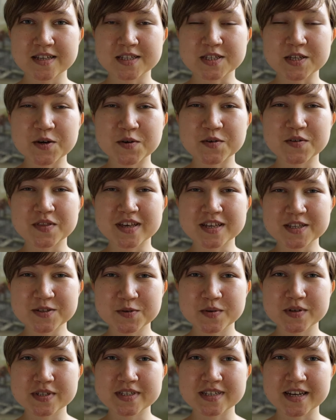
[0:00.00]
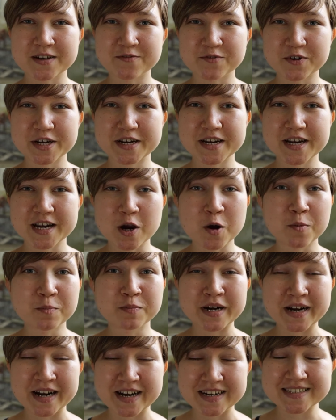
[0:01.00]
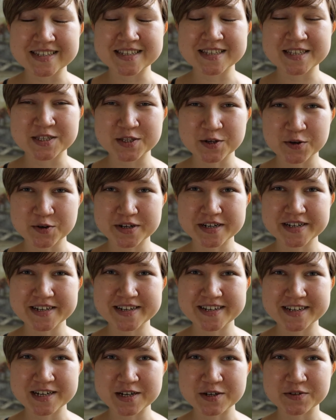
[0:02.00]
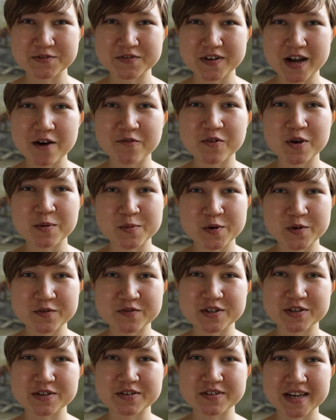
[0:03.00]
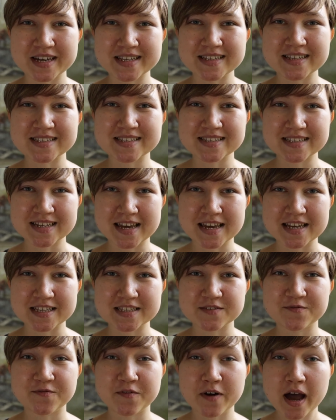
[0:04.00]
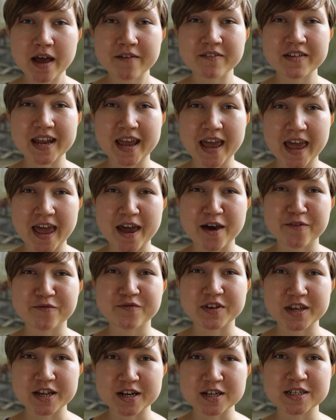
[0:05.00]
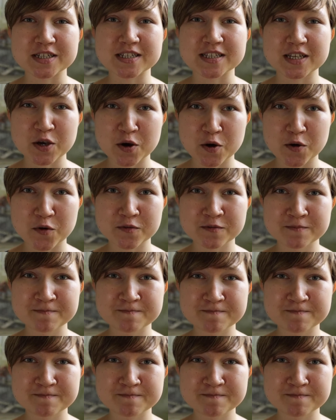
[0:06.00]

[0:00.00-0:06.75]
So this was a very compressed story of how we moved to the United States 5.5 years ago.